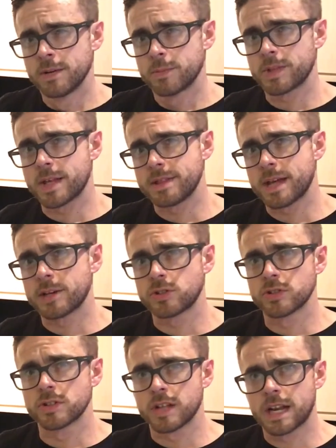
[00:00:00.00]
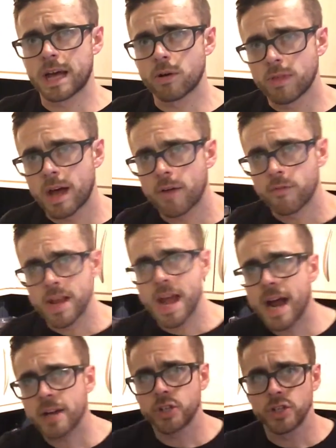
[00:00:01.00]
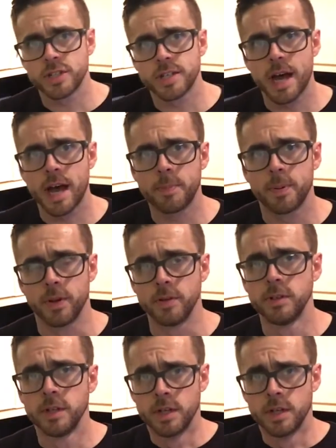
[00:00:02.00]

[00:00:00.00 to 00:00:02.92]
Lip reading: but then that doesn't allow that reaction to happen,